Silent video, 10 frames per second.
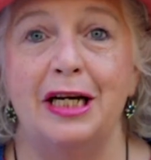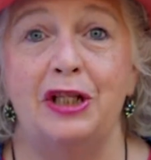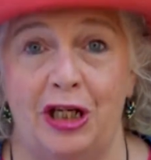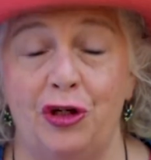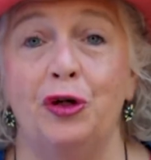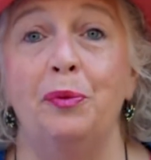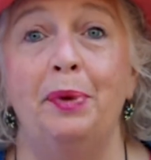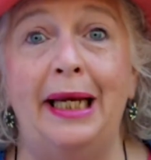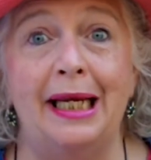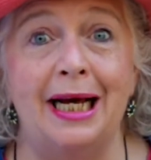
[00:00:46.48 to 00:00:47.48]
Did you
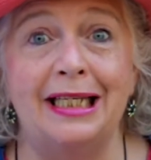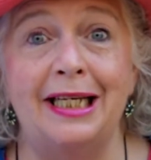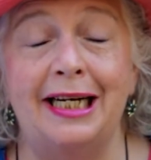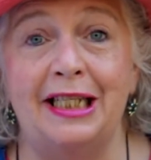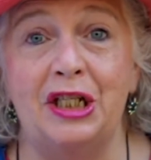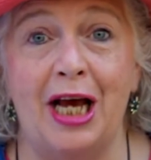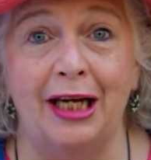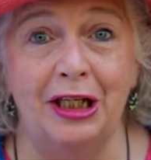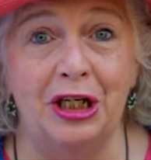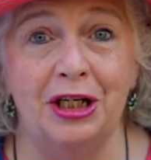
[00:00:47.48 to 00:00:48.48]
complete last night's
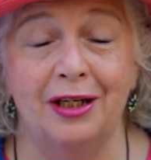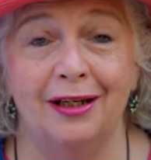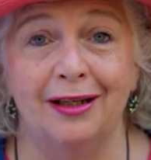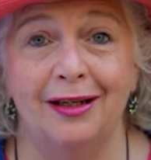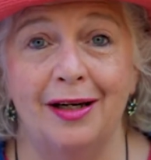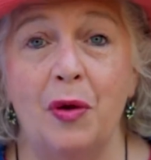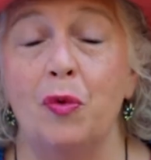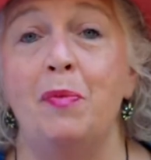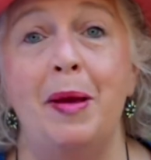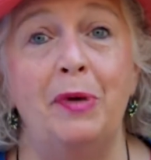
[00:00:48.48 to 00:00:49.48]
challenge?
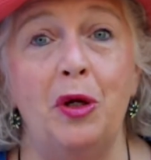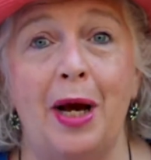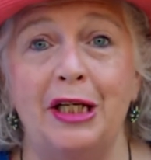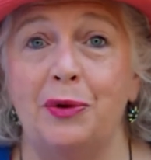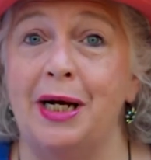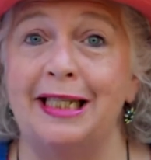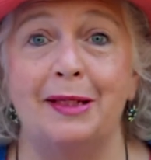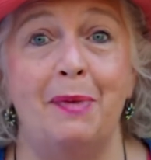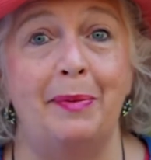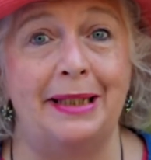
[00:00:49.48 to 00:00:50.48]
Remember you had to
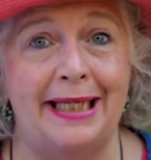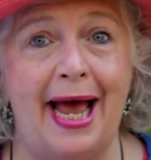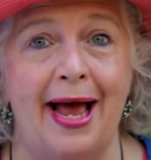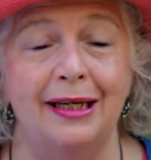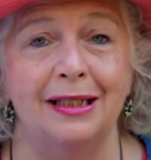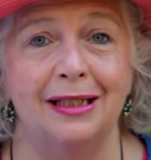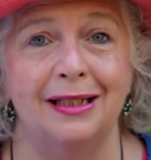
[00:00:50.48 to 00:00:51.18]
ask Mum and Dad?